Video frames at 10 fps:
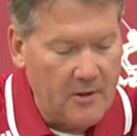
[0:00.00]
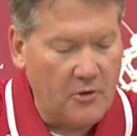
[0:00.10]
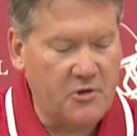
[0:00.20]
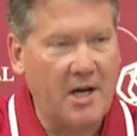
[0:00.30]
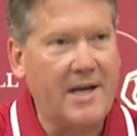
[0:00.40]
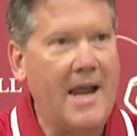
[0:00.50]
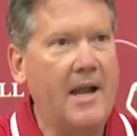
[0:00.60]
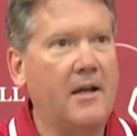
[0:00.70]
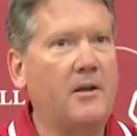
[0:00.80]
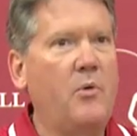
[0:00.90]
Those
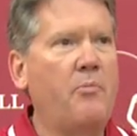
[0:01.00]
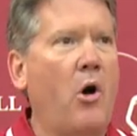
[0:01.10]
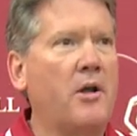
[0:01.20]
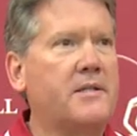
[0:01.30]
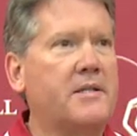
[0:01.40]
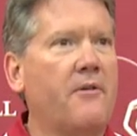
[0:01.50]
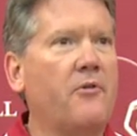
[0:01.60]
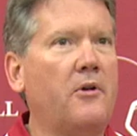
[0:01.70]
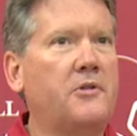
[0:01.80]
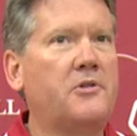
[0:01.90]
gigantic, we bought
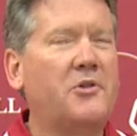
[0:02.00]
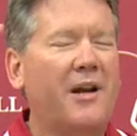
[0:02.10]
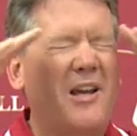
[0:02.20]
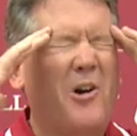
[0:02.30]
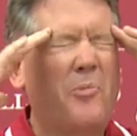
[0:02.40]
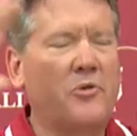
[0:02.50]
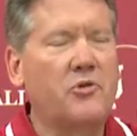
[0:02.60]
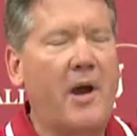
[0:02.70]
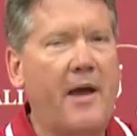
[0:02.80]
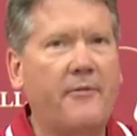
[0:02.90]
several to try to help with
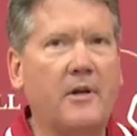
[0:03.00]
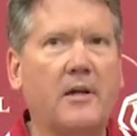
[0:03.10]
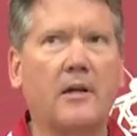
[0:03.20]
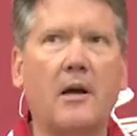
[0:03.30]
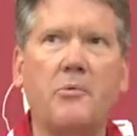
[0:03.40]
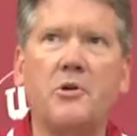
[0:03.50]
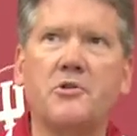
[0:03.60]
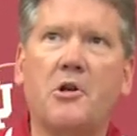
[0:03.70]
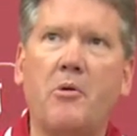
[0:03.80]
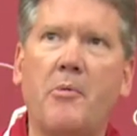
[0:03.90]
traffic. A couple
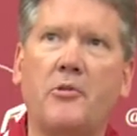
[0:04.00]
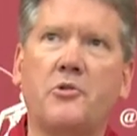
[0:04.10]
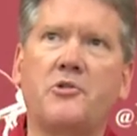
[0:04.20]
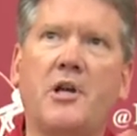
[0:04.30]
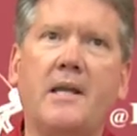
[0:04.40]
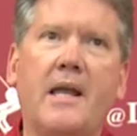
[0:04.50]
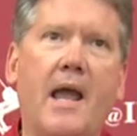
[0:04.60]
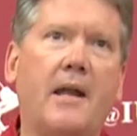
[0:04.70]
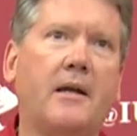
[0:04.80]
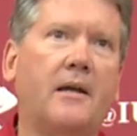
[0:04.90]
years ago, we bought those
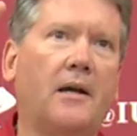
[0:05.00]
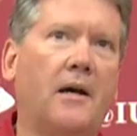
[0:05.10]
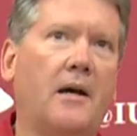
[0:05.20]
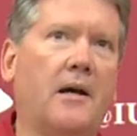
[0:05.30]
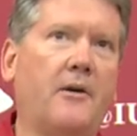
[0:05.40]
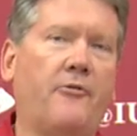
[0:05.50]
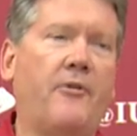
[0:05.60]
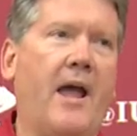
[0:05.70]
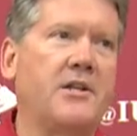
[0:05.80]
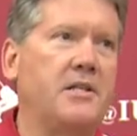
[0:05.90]
gigantic
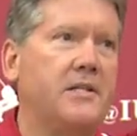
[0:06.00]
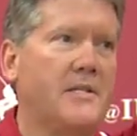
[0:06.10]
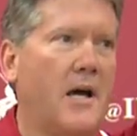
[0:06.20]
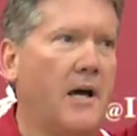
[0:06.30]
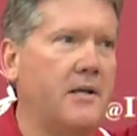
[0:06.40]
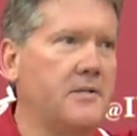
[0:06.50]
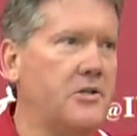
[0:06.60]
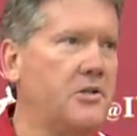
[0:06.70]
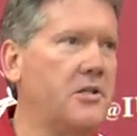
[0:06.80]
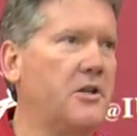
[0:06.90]
flashing signs
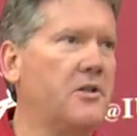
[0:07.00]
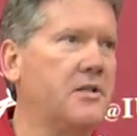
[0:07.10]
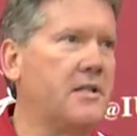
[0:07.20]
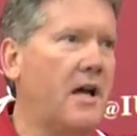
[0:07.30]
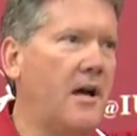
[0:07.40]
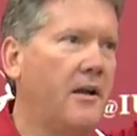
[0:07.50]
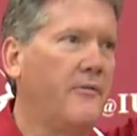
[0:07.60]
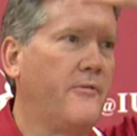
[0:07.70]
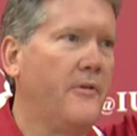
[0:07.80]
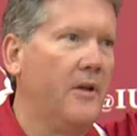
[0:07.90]
that you see on the side
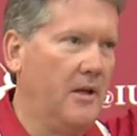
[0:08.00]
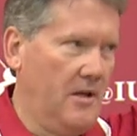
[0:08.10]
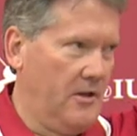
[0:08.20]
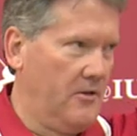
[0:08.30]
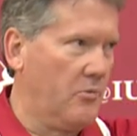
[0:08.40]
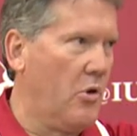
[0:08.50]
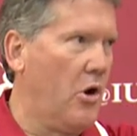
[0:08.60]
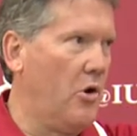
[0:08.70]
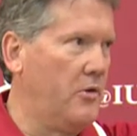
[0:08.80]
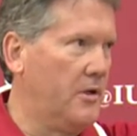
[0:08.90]
of the
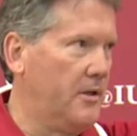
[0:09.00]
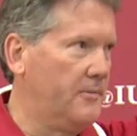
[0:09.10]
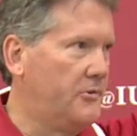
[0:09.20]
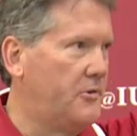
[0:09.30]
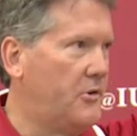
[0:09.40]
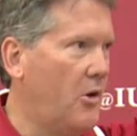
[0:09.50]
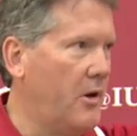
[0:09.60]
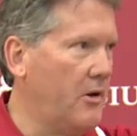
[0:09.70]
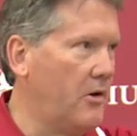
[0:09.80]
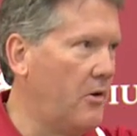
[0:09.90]
road to go
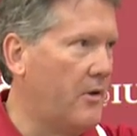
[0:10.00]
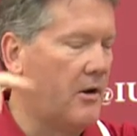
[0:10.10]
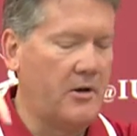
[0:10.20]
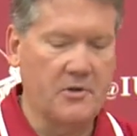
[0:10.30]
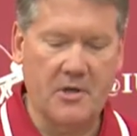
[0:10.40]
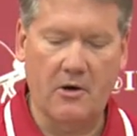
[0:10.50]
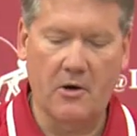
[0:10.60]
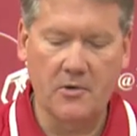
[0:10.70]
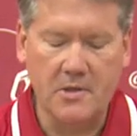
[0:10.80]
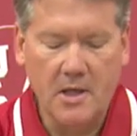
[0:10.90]
here, go there, here's
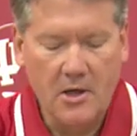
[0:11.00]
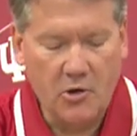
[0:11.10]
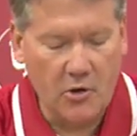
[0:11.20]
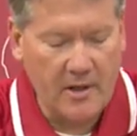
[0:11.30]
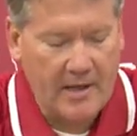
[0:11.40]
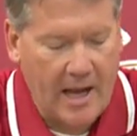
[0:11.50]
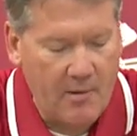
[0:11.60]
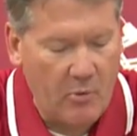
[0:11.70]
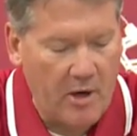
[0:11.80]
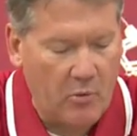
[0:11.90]
arrows. During
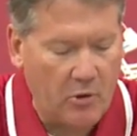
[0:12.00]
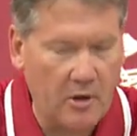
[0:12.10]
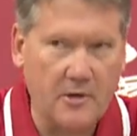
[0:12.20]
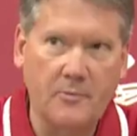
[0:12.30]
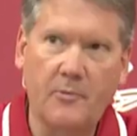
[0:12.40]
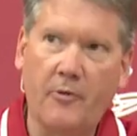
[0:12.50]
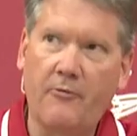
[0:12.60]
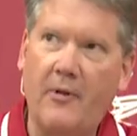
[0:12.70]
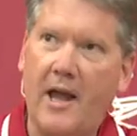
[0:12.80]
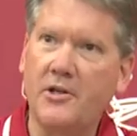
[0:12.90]
game week, we're gonna
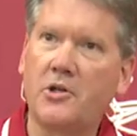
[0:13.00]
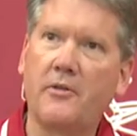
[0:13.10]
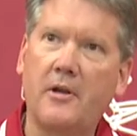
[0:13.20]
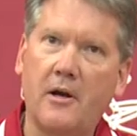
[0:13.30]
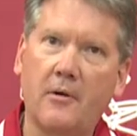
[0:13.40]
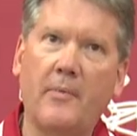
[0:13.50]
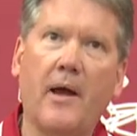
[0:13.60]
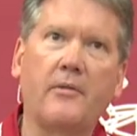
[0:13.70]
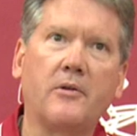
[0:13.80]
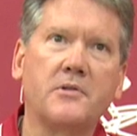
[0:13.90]
flash on there
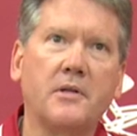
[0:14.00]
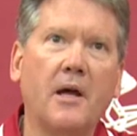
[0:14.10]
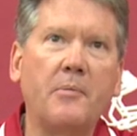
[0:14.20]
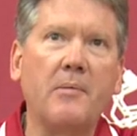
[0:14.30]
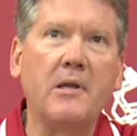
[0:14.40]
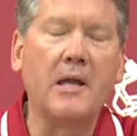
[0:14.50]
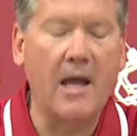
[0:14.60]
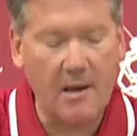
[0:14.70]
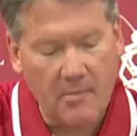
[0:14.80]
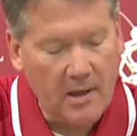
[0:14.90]
out there's an upcoming
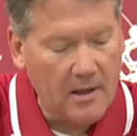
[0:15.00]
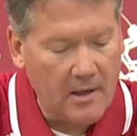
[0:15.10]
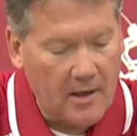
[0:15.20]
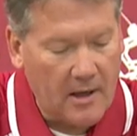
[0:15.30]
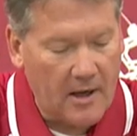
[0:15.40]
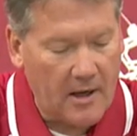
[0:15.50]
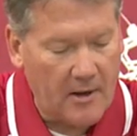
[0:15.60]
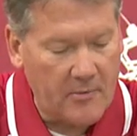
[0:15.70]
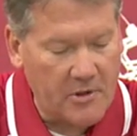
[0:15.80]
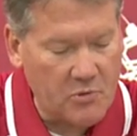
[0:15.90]
game
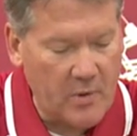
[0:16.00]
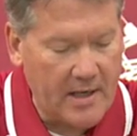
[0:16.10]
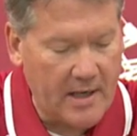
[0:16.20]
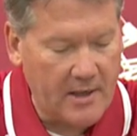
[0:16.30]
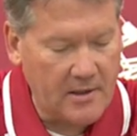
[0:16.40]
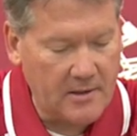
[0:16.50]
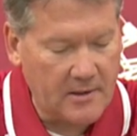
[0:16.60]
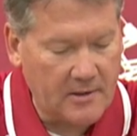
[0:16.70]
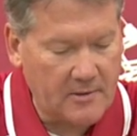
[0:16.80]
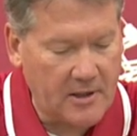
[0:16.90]
this weekend.
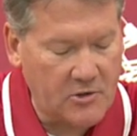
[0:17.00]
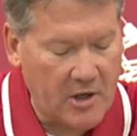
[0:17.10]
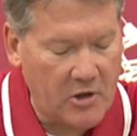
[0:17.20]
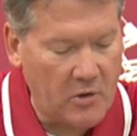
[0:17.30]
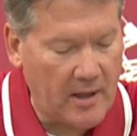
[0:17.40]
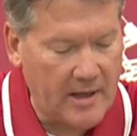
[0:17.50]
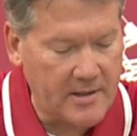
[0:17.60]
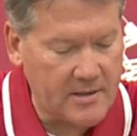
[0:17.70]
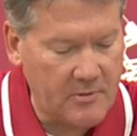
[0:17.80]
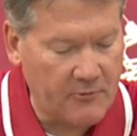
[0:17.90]
Again, try to
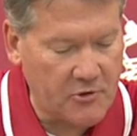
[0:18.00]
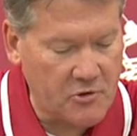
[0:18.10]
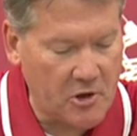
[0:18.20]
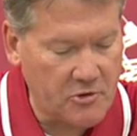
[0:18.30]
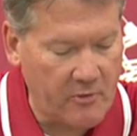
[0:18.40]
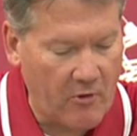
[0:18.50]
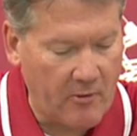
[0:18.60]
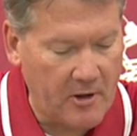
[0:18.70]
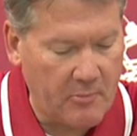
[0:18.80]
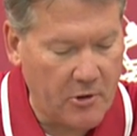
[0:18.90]
utilize some infrastructure we've
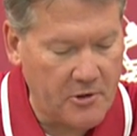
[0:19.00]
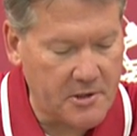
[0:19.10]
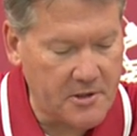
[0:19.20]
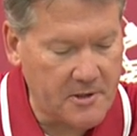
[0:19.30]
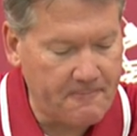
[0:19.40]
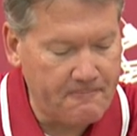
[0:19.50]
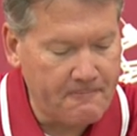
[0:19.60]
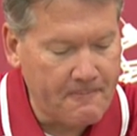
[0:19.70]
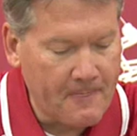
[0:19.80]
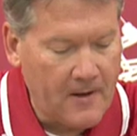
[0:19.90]
already purchased.
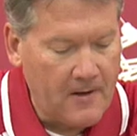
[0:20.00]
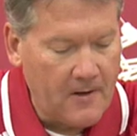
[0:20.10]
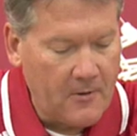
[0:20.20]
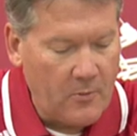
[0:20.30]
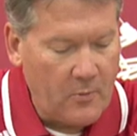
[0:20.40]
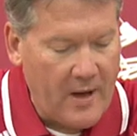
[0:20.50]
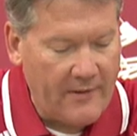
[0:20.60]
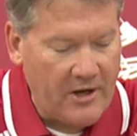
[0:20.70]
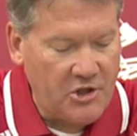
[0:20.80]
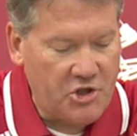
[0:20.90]
We
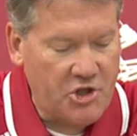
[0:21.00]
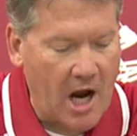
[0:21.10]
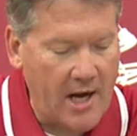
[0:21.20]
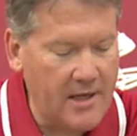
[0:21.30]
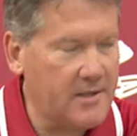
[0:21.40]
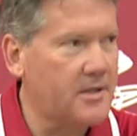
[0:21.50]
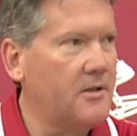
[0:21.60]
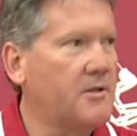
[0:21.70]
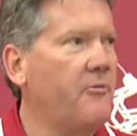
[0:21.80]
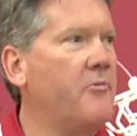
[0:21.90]
have a giant,
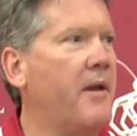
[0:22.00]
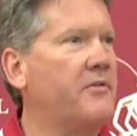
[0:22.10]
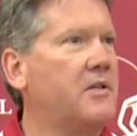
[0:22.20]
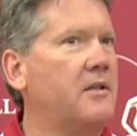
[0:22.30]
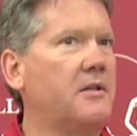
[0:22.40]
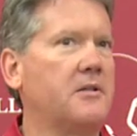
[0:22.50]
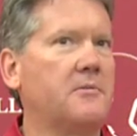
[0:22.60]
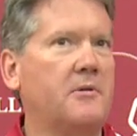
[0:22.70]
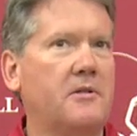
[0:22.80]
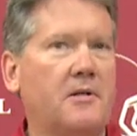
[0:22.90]
some of you may have seen
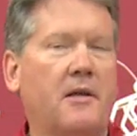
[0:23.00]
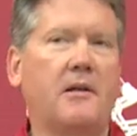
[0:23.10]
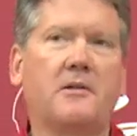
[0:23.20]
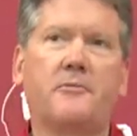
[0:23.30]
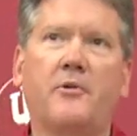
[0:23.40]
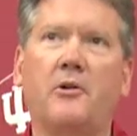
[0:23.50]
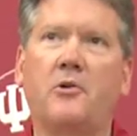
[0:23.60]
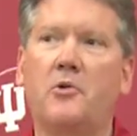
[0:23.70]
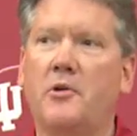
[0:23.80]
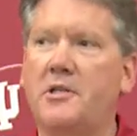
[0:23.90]
this, I think it's fairly
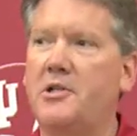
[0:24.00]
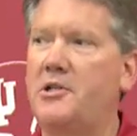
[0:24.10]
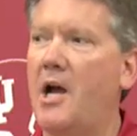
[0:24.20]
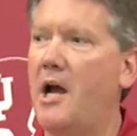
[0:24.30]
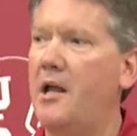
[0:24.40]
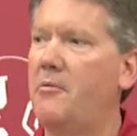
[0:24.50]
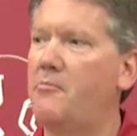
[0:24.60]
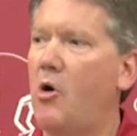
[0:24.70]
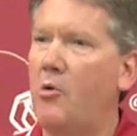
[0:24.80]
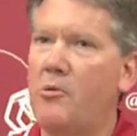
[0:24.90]
cool. It's a giant
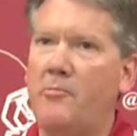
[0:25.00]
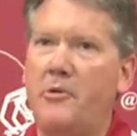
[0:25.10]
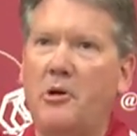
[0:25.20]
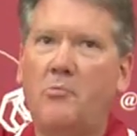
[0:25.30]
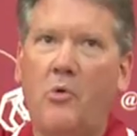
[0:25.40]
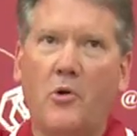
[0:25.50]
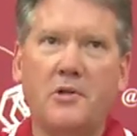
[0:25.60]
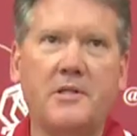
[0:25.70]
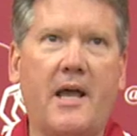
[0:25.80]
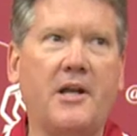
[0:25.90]
mobile
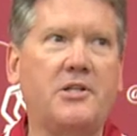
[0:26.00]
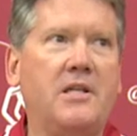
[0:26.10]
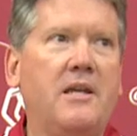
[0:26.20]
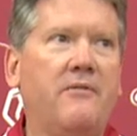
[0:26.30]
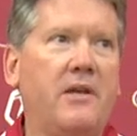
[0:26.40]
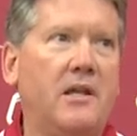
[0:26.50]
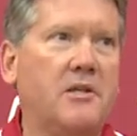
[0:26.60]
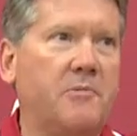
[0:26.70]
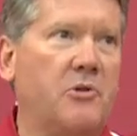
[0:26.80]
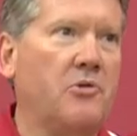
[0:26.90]
billboard / TV
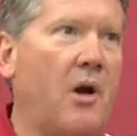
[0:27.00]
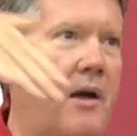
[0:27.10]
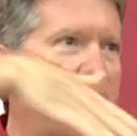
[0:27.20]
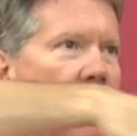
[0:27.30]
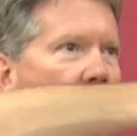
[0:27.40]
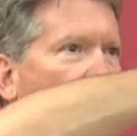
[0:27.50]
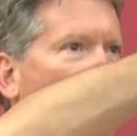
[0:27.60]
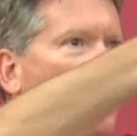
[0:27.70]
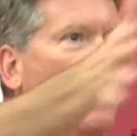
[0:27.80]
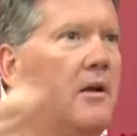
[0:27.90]
that's been driving
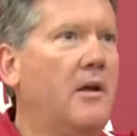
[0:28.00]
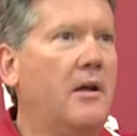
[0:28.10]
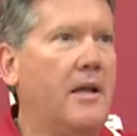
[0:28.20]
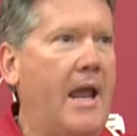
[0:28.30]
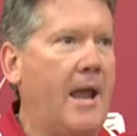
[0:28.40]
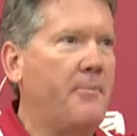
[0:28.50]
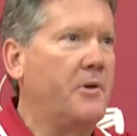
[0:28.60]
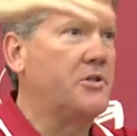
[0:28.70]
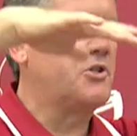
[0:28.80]
around campus